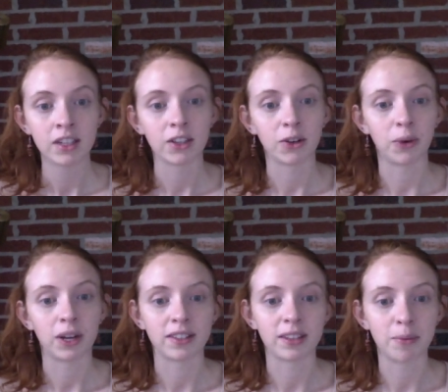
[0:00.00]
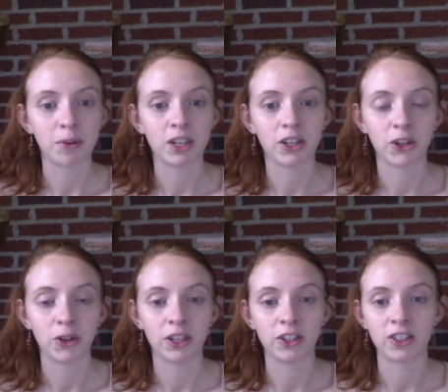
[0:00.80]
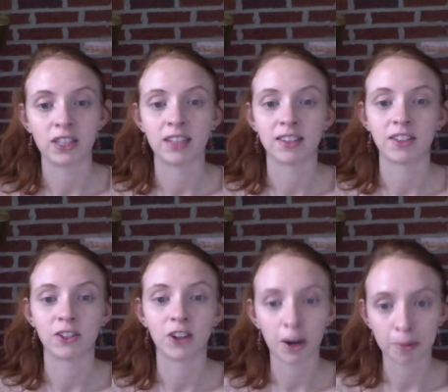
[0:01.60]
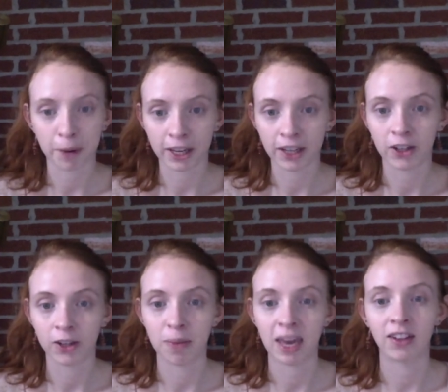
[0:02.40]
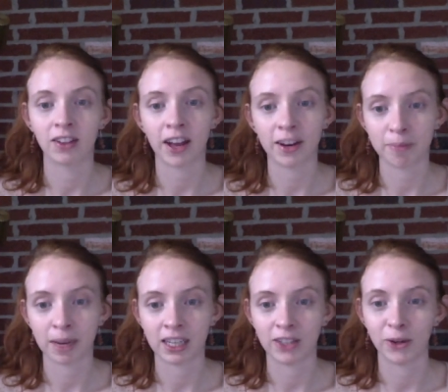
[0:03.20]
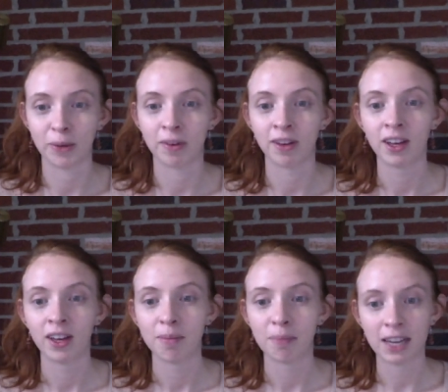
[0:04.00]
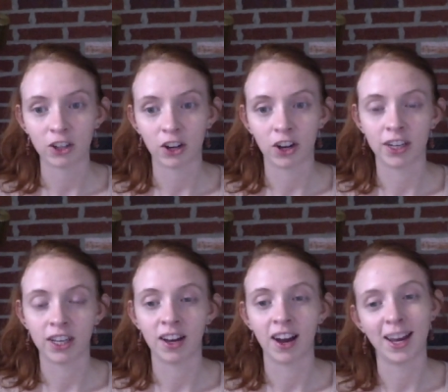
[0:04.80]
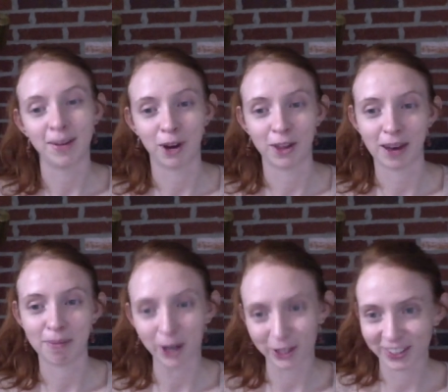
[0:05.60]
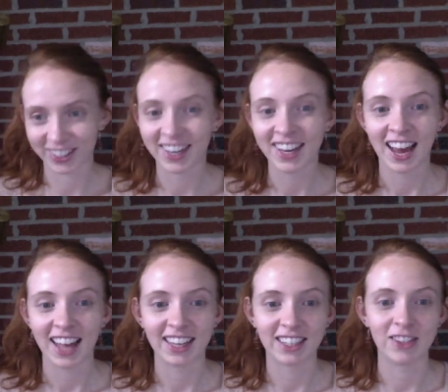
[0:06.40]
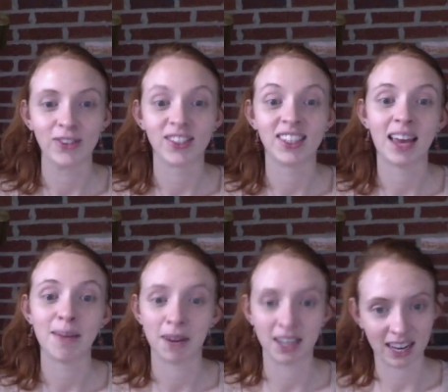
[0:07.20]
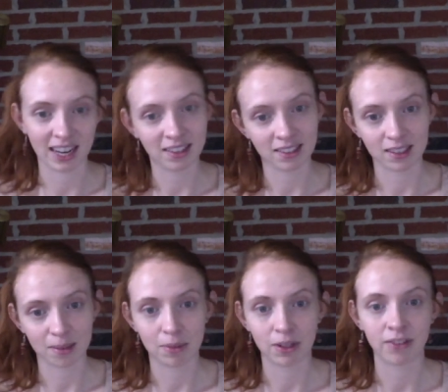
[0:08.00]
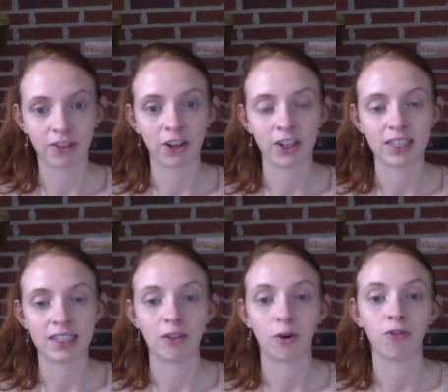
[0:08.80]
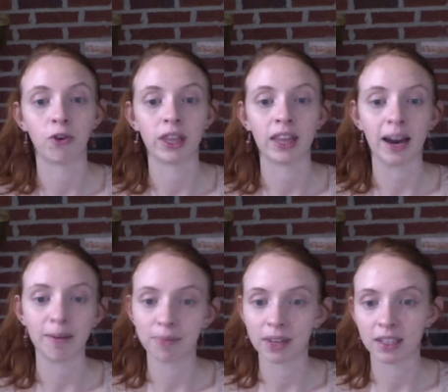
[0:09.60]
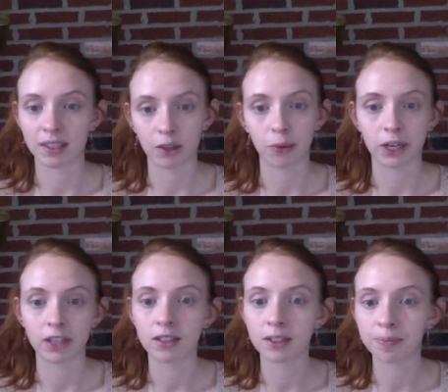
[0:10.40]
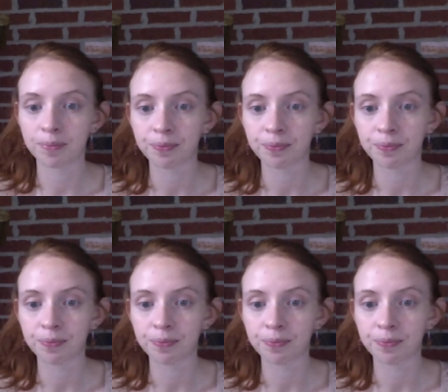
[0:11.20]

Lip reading: So while someone who understands the stock market could make a lot of money doing magic on it, I am not that person. I like to use dead money as a symbol of currency to avoid that. It still works.